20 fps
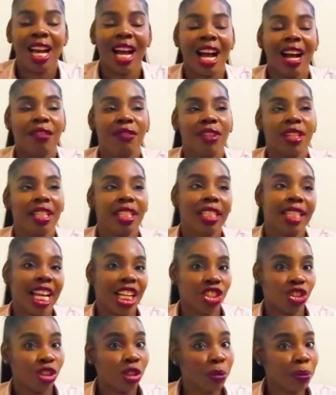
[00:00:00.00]
having
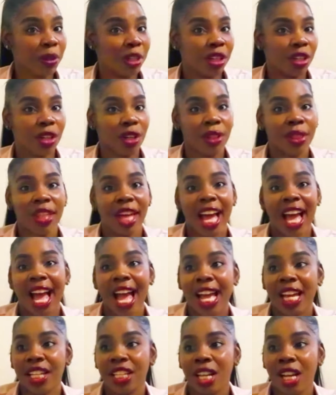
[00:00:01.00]
natural birth
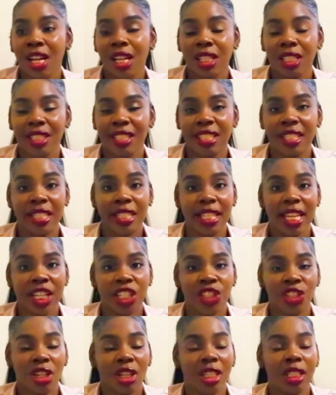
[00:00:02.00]
and
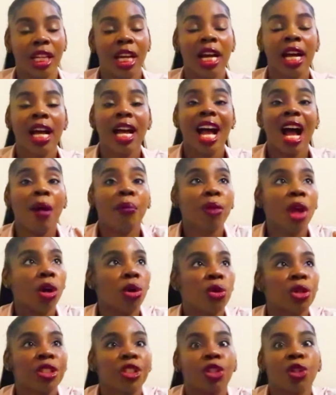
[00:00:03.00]
C-section. I'm not
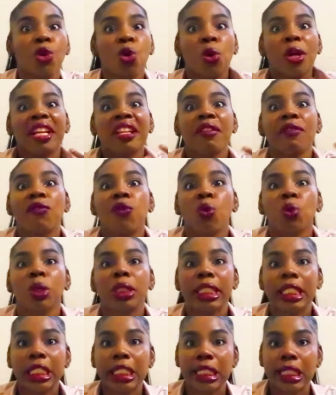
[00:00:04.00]
going to go in full
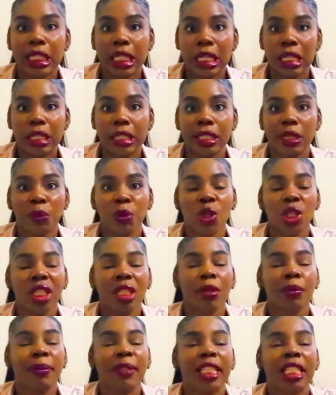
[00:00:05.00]
details. I'm going
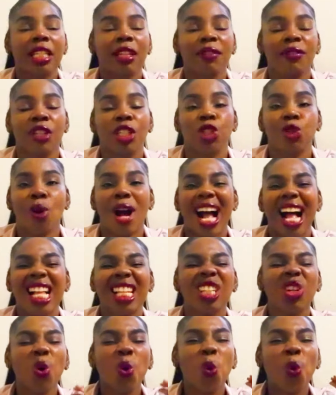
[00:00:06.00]
to be giving you a
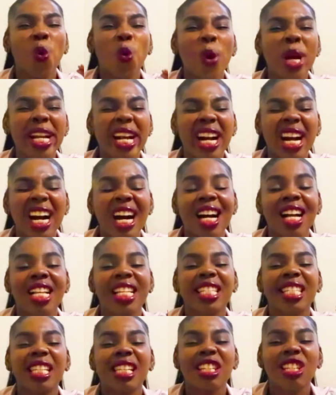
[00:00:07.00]
quick
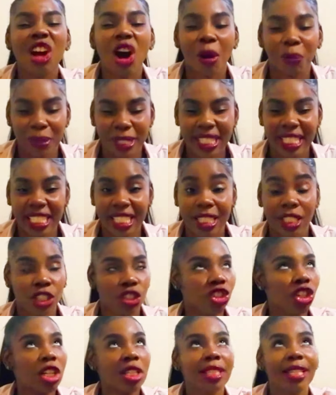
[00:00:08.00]
synopsis,
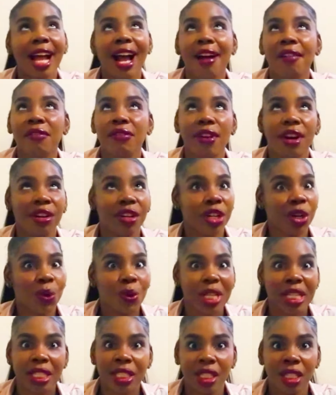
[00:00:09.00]
just a very
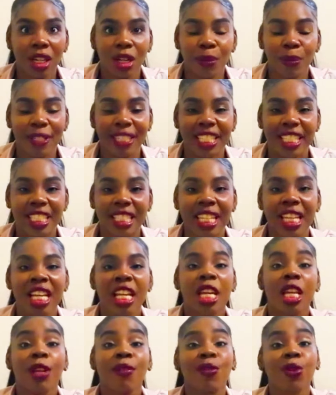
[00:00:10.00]
quick synopsis.
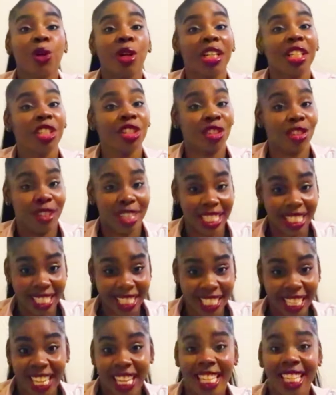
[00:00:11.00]
If you are
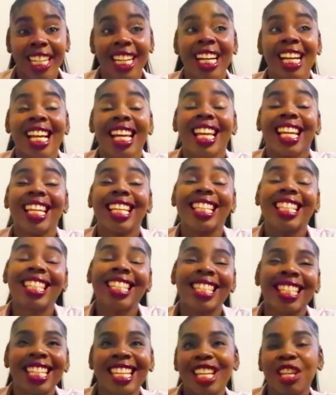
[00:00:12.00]
interested in
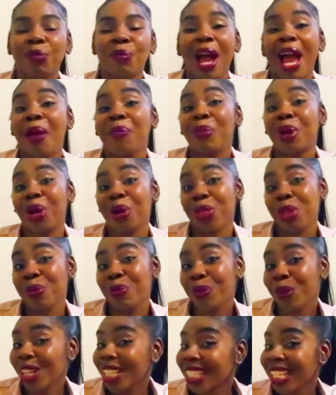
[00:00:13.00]
seeing my
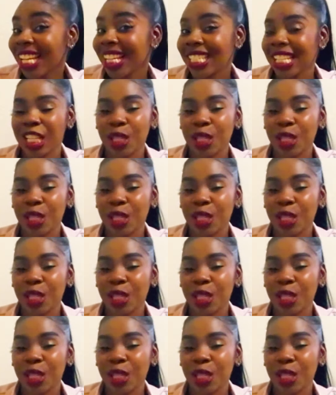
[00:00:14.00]
birthing process,